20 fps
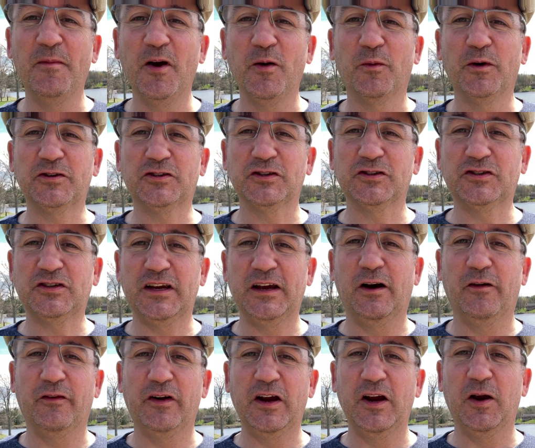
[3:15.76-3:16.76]
What you'll see
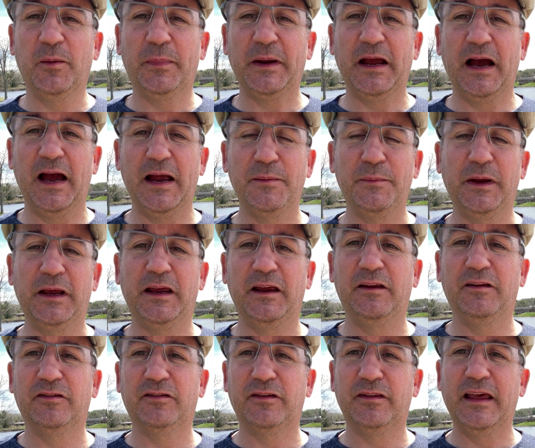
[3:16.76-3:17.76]
over here behind me
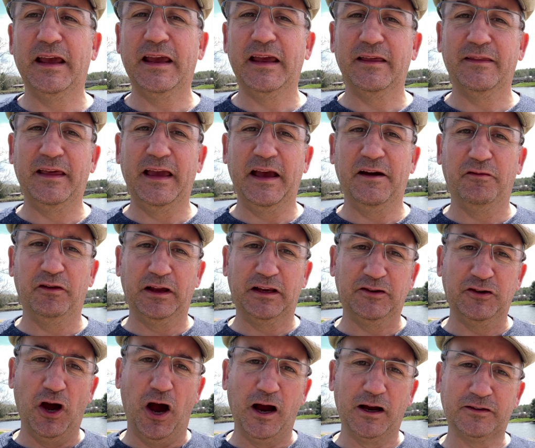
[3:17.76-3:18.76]
is they have like
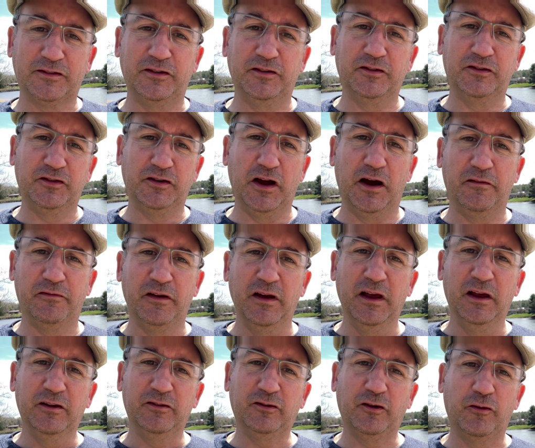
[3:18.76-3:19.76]
docks and stuff,
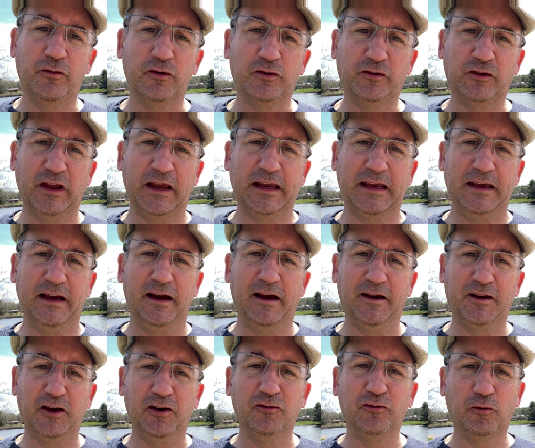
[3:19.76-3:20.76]
so there's like
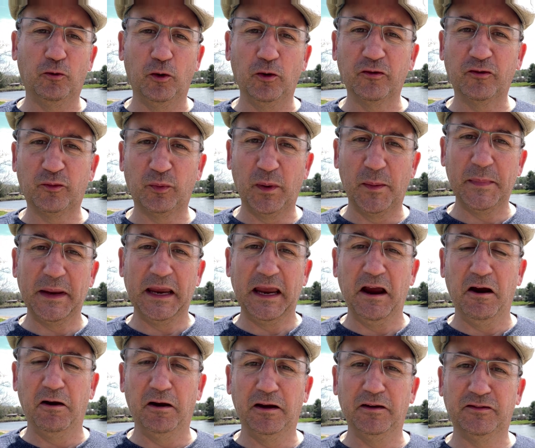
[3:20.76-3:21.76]
controlled swimming
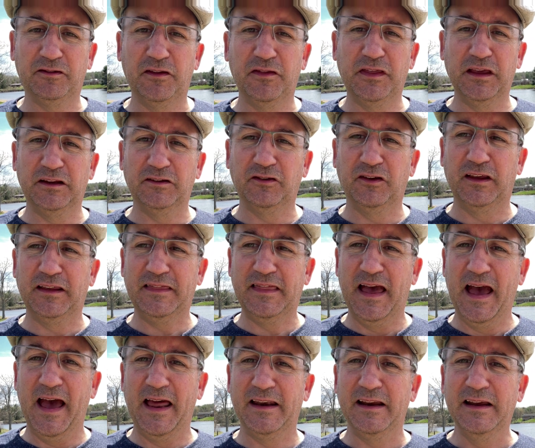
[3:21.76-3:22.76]
areas and things like
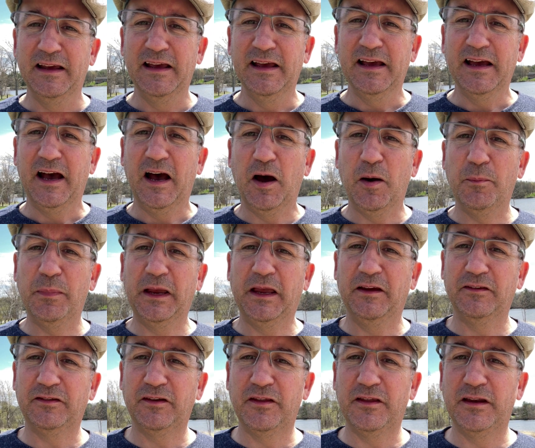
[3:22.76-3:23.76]
that.
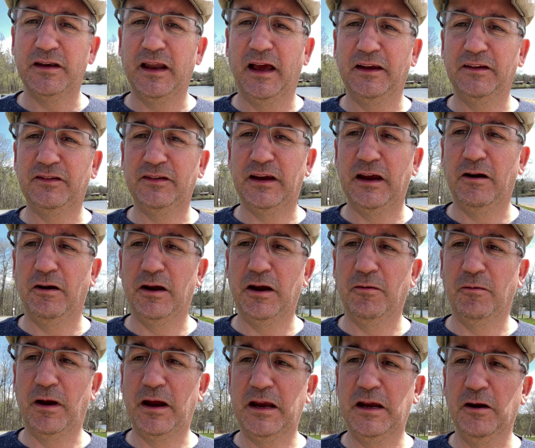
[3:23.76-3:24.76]
Because of the nice area
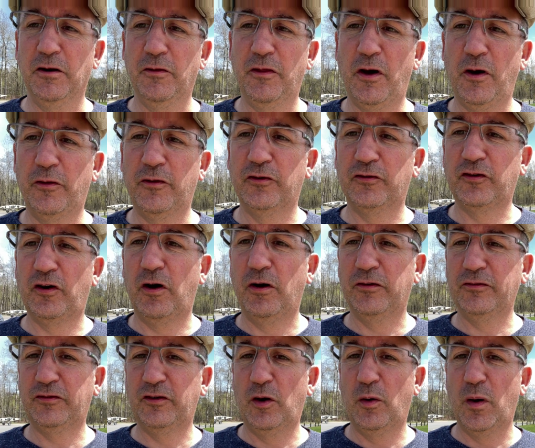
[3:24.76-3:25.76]
right here, though, there's
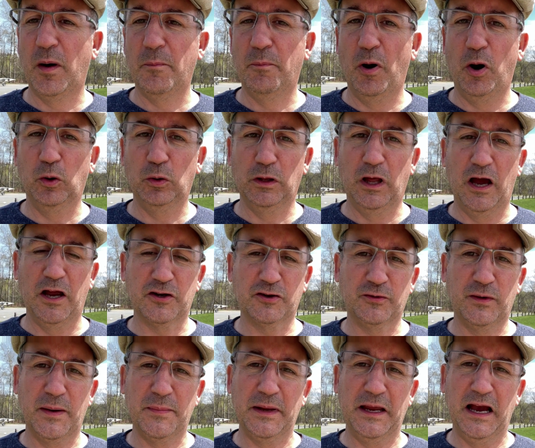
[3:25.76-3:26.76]
also a boat launch
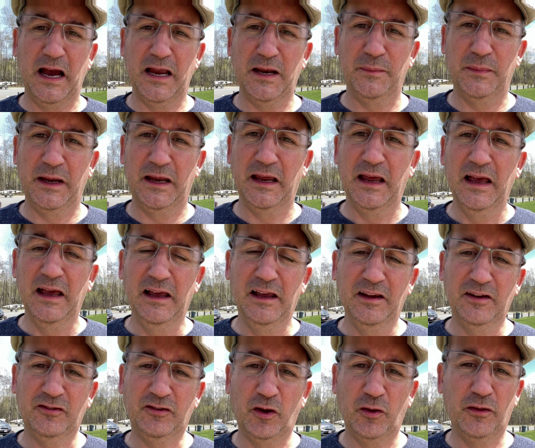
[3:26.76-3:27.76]
right behind me.
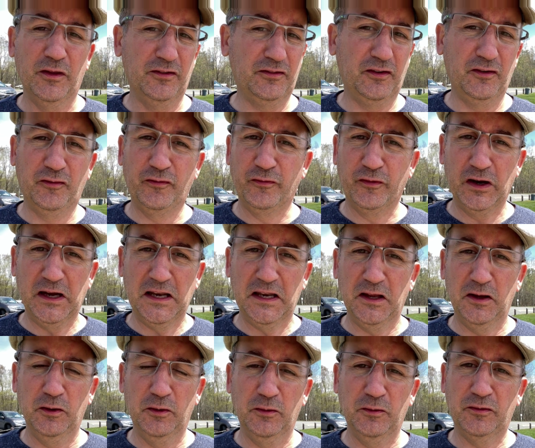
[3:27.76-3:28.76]
So this is free to
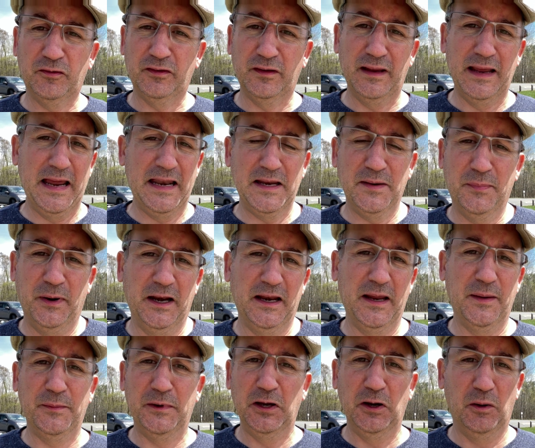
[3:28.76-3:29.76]
use. Anybody,
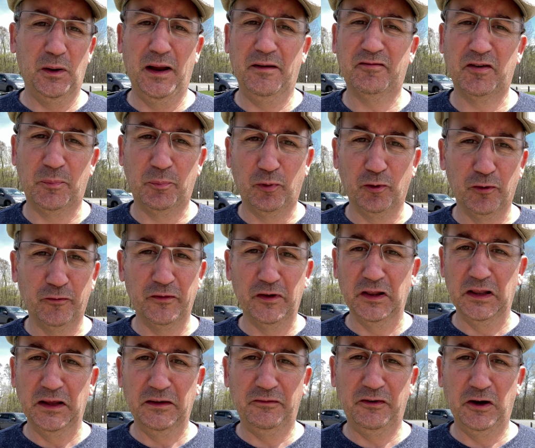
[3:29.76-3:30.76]
I mean, you don't have to prove you
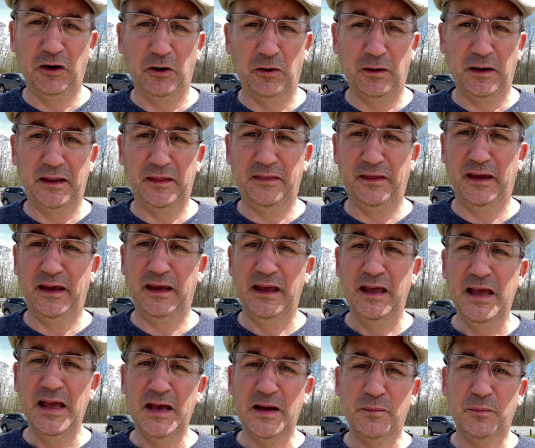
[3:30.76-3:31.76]
live here or anything,
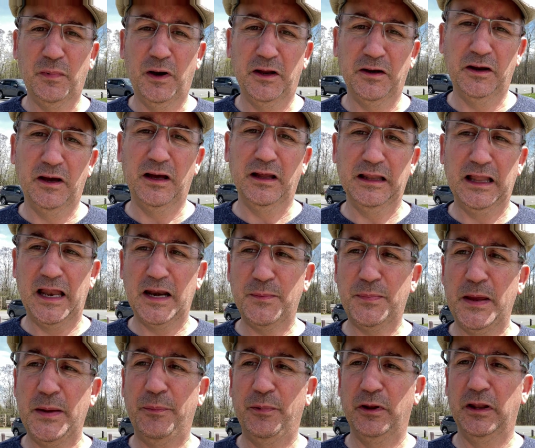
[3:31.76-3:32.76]
but a lot of
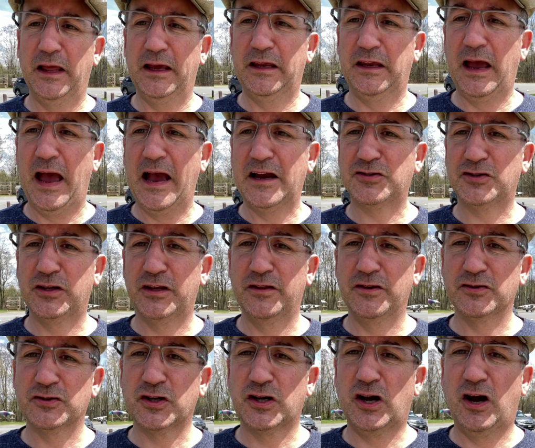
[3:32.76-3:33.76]
people, like, actually
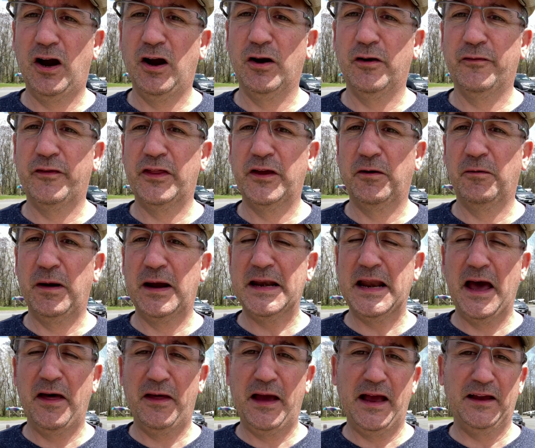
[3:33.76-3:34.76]
there's a car over there right
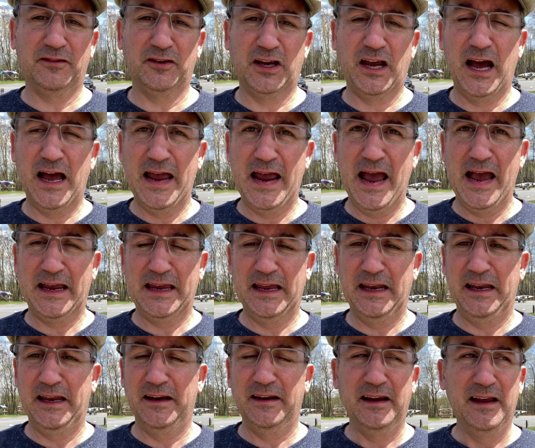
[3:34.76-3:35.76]
now that has a kayak in
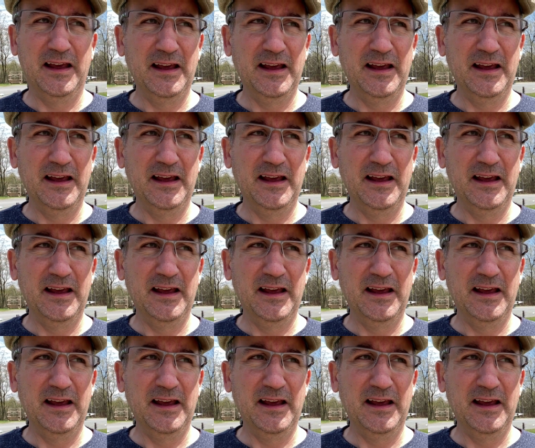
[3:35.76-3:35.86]
it.